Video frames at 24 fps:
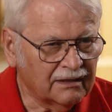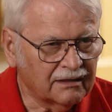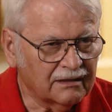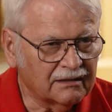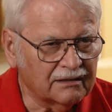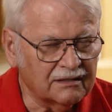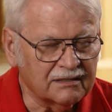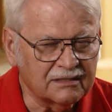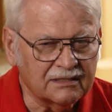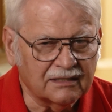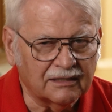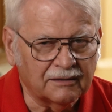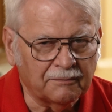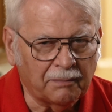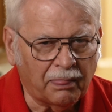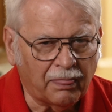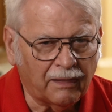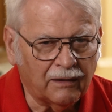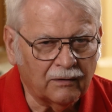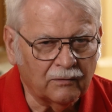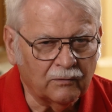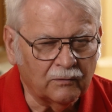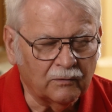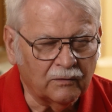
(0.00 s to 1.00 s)
Because um,
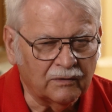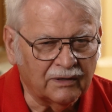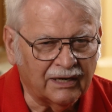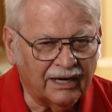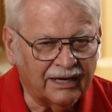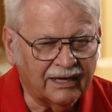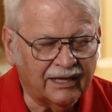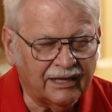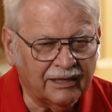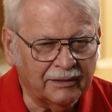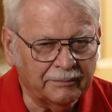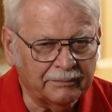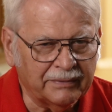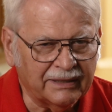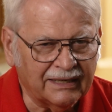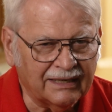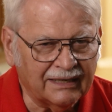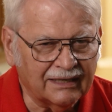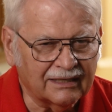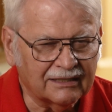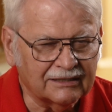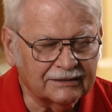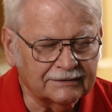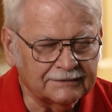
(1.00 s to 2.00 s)
when I came
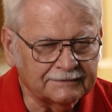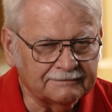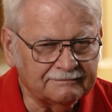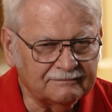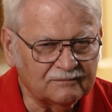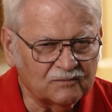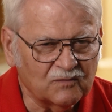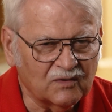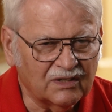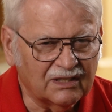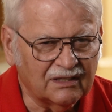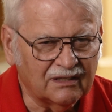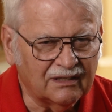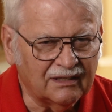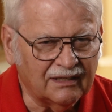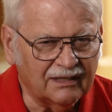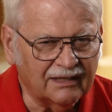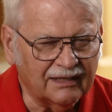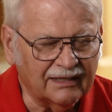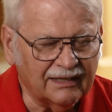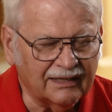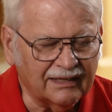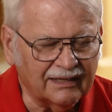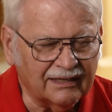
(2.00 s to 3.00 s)
back,
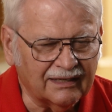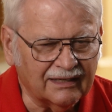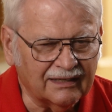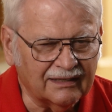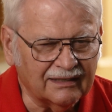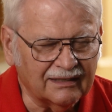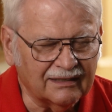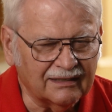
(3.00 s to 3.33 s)
the